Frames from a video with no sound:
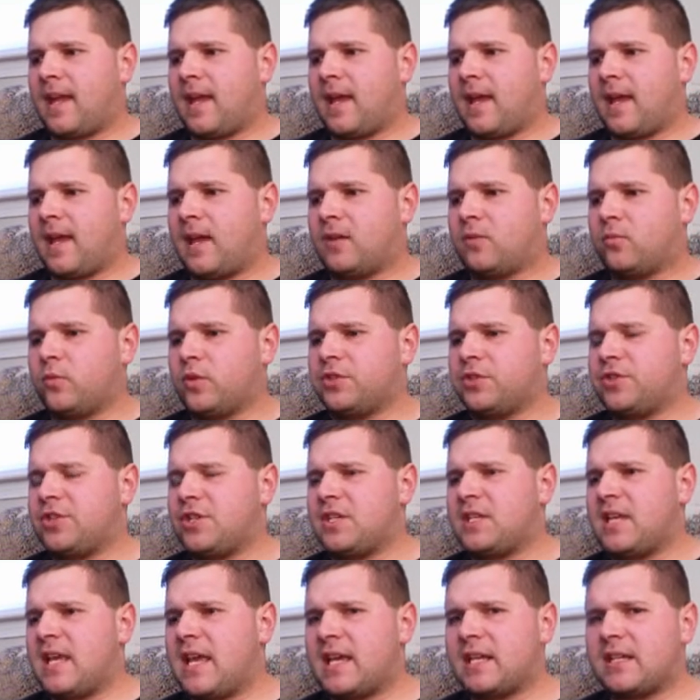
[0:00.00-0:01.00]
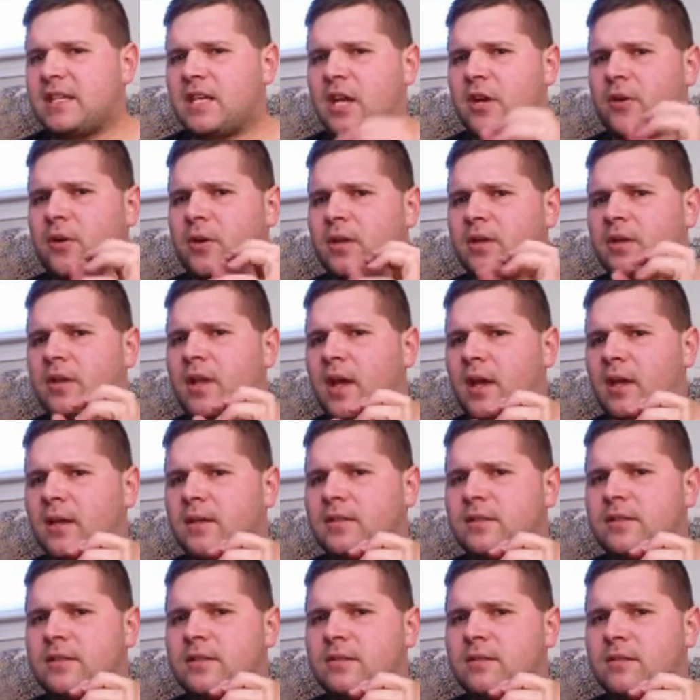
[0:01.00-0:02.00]
and when she can't carry
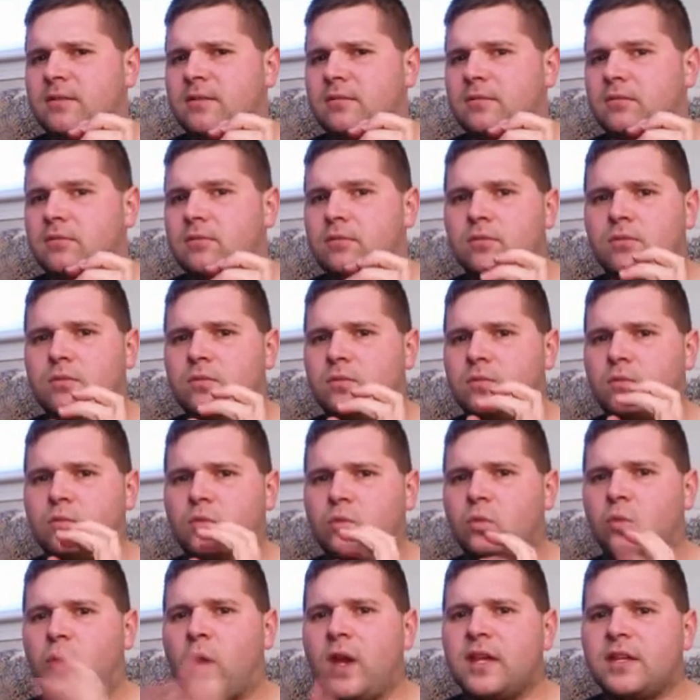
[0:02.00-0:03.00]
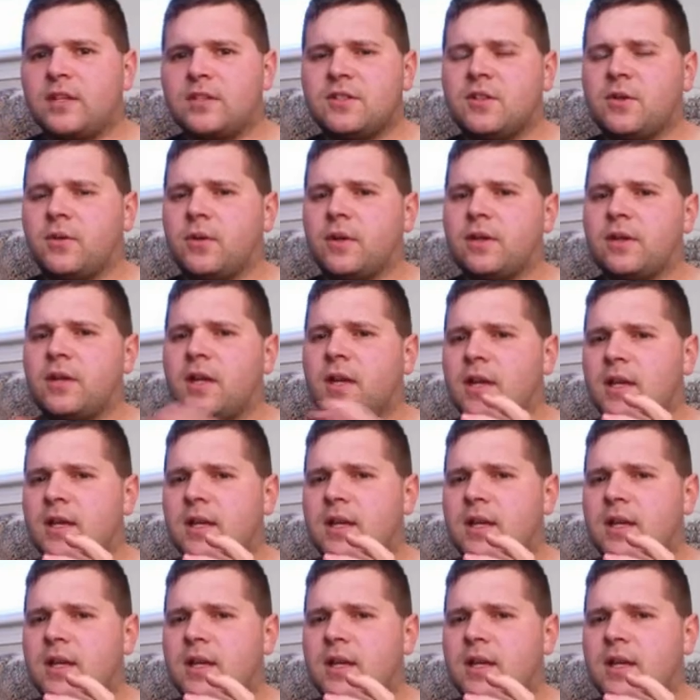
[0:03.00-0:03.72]
that weight to it,